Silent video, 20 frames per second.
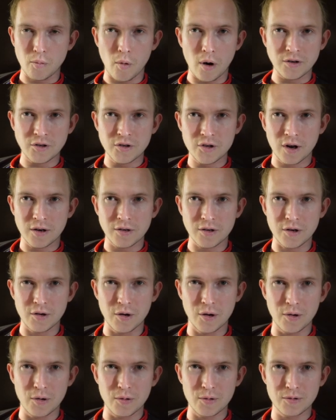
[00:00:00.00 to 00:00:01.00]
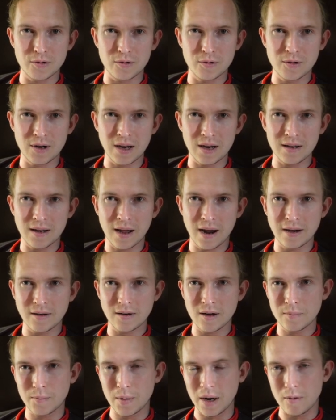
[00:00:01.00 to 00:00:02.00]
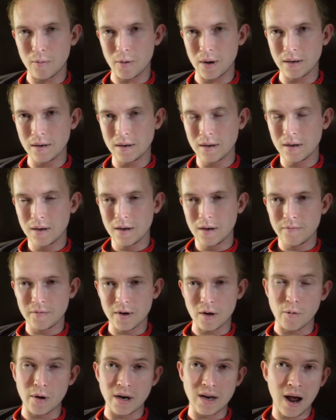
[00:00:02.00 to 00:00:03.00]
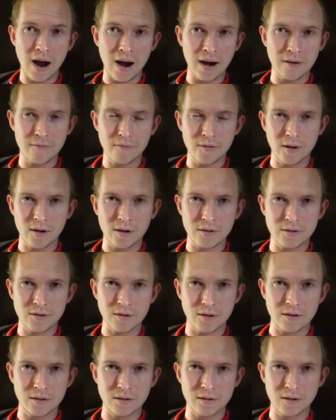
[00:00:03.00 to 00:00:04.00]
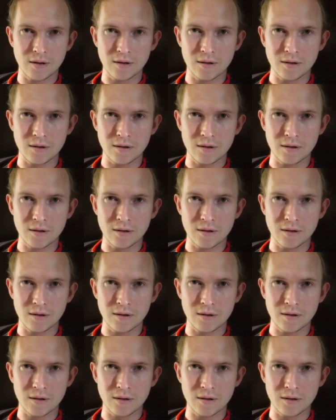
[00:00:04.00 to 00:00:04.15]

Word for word: one shot to get lined up. I think I went high flush on